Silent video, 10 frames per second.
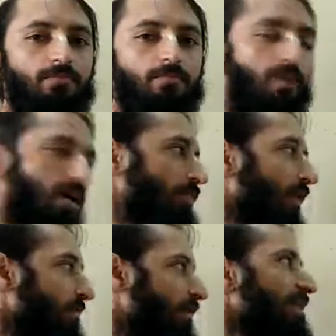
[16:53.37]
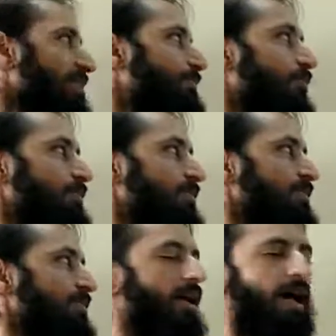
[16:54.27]
but by fast
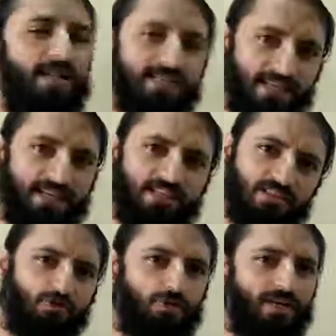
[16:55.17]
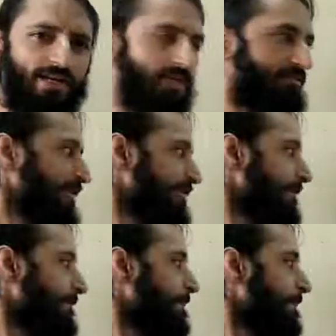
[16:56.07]
process, and he is engaged in Shudra activities,